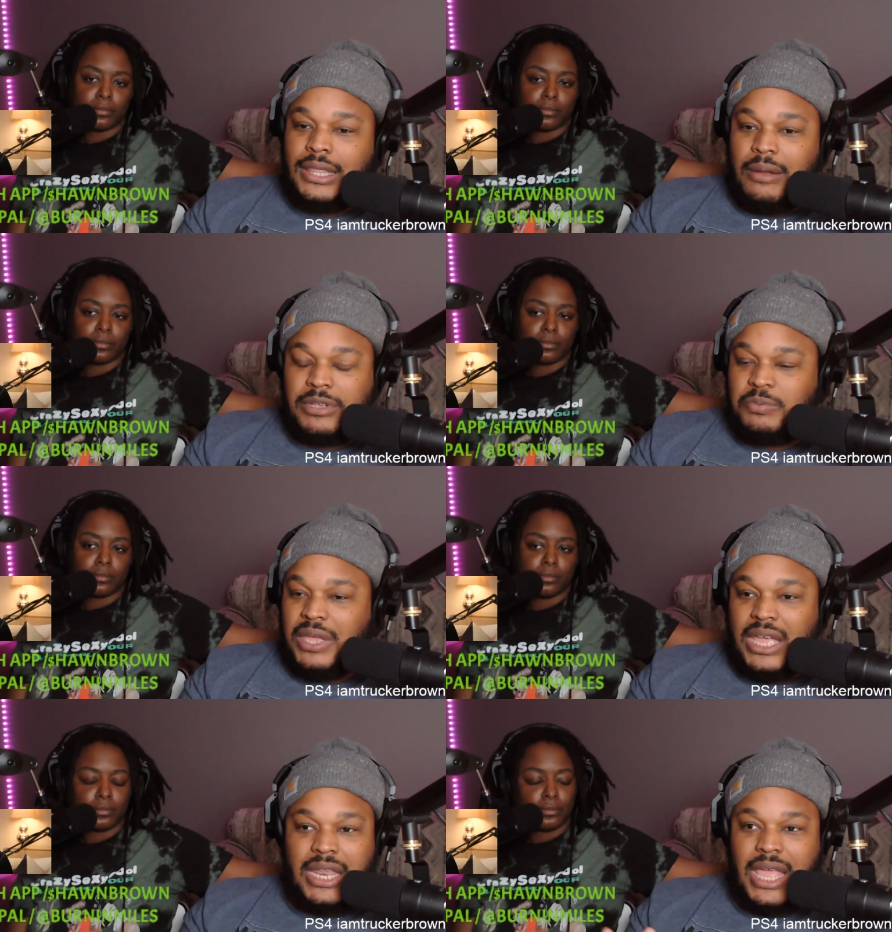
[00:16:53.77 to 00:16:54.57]
Speaker 1: There must
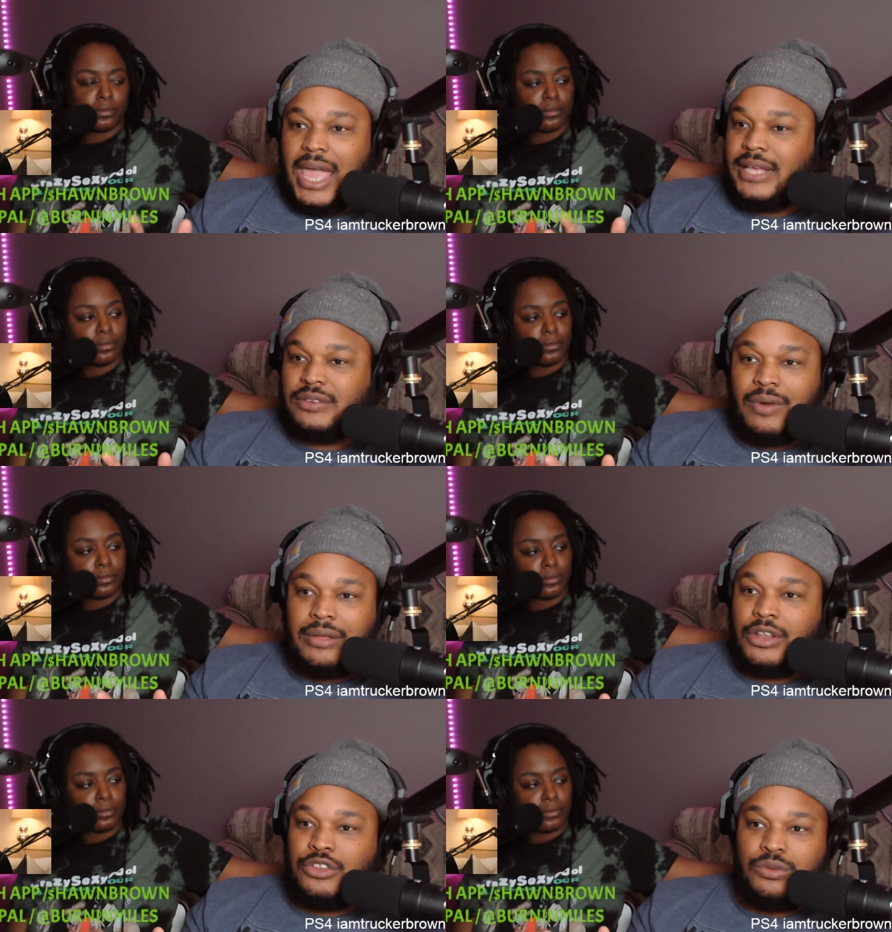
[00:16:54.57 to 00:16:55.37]
be NDAs
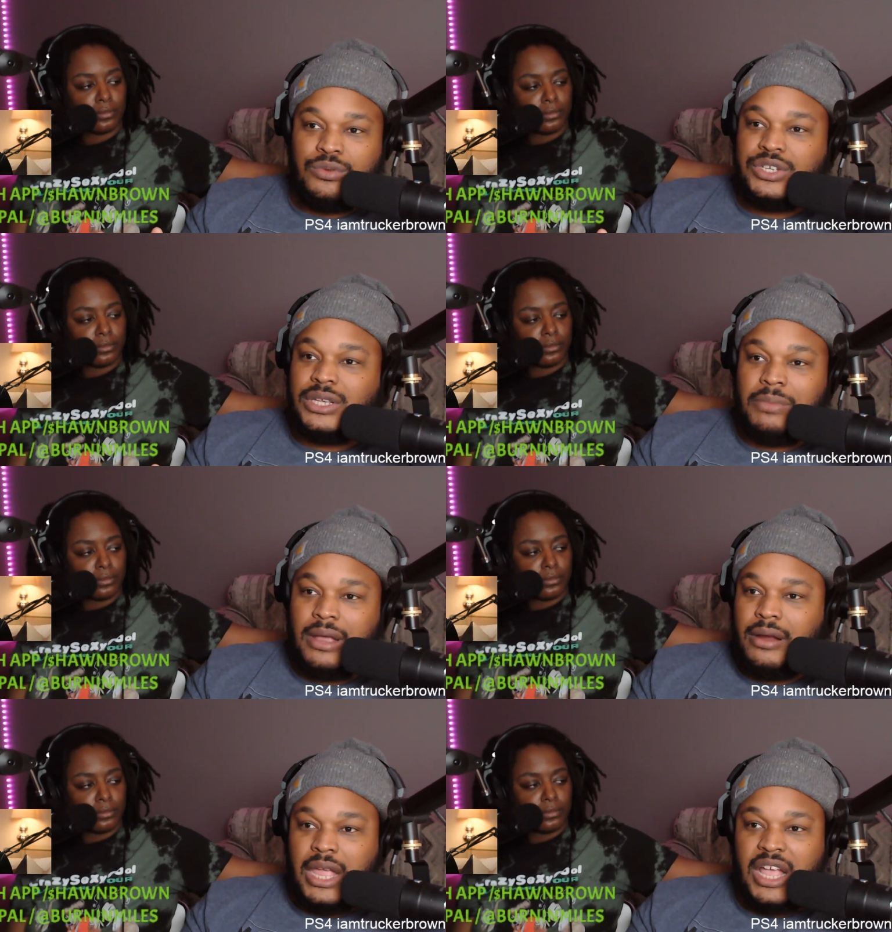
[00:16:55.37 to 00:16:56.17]
around the dude she
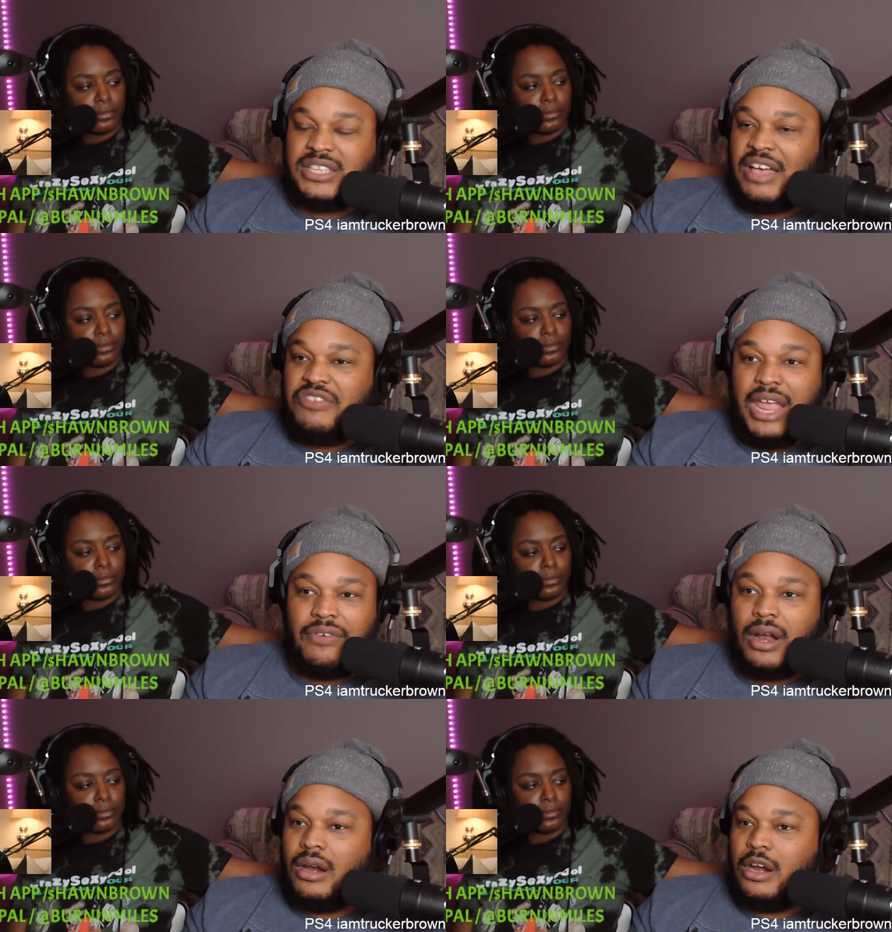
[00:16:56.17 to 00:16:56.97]
married, because I've
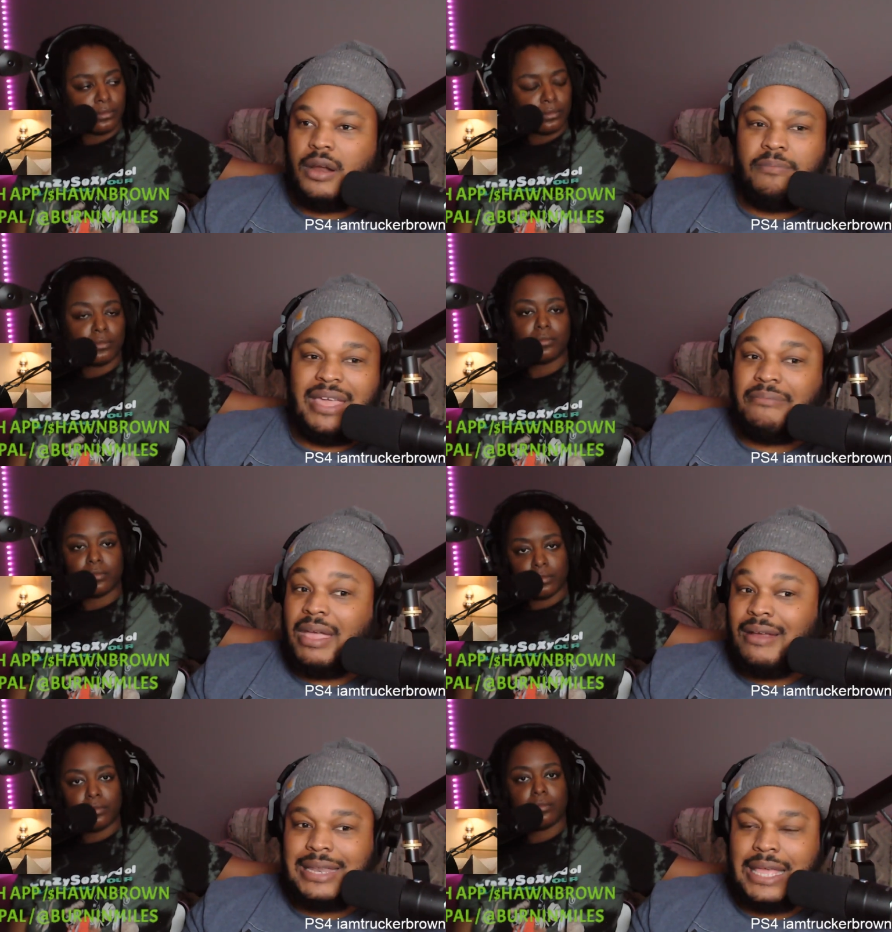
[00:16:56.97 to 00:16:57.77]
never heard her being
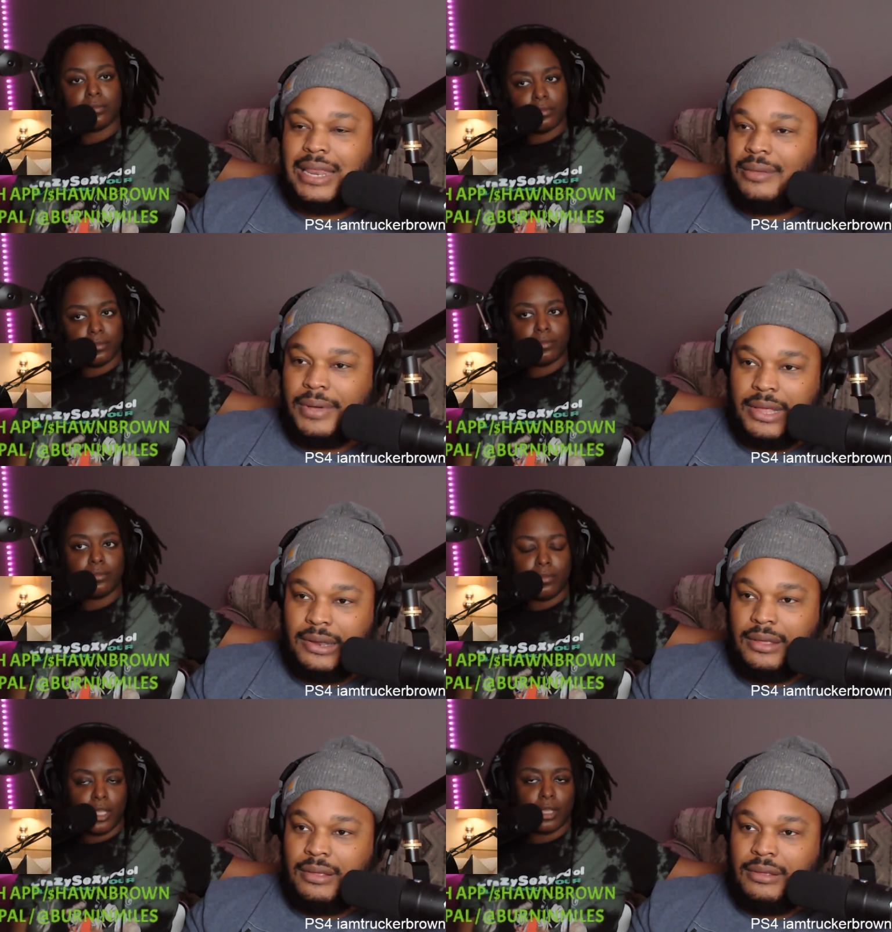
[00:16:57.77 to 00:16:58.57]
married to anyone.
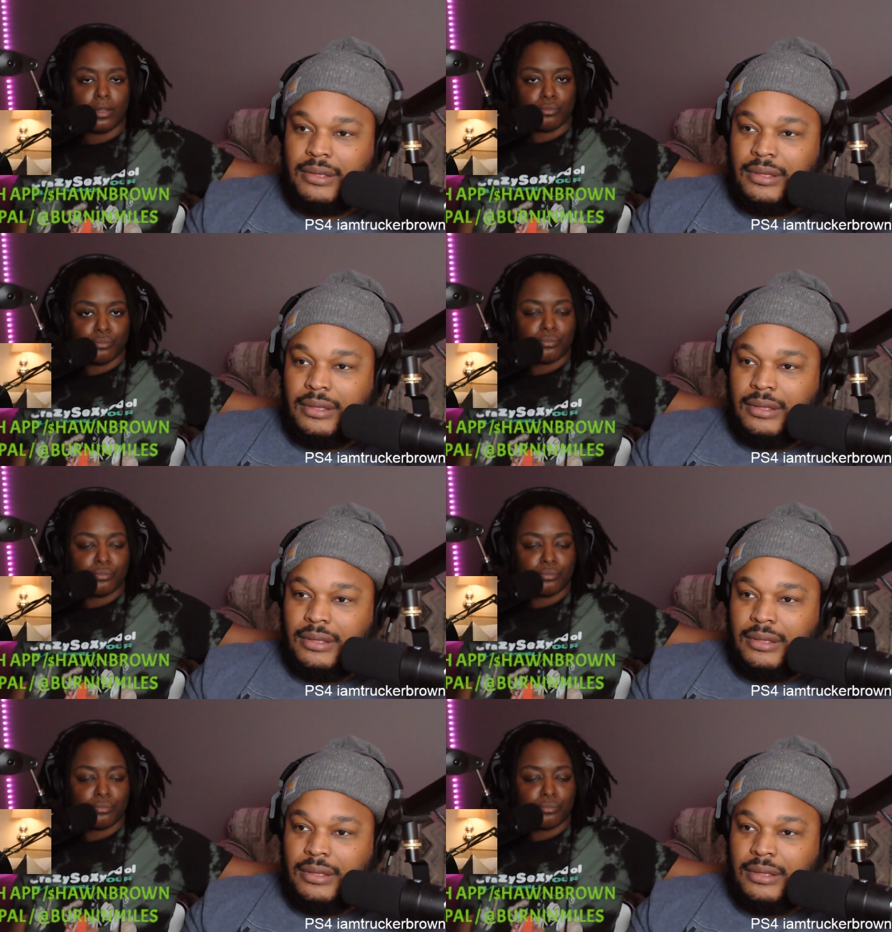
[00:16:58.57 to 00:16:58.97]
Yeah.